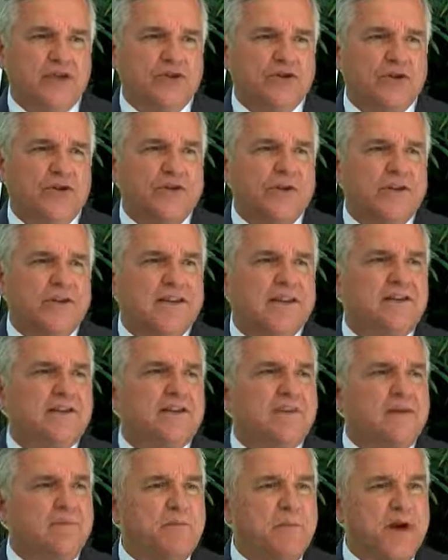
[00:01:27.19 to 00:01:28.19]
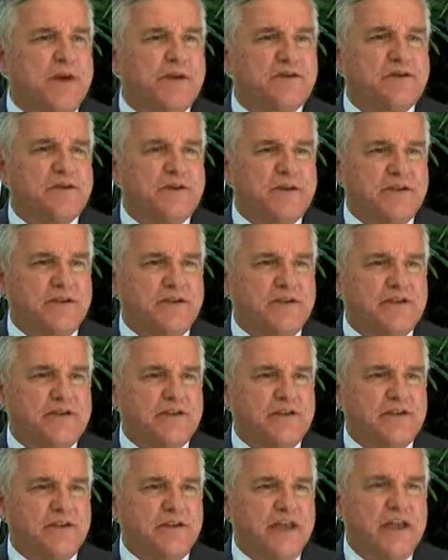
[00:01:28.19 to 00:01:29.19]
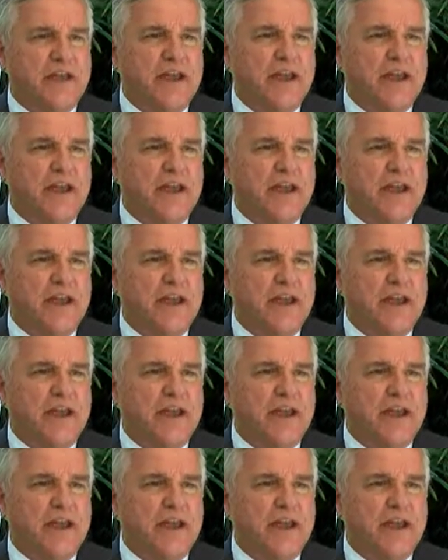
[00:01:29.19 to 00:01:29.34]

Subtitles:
turned it into deposit currency,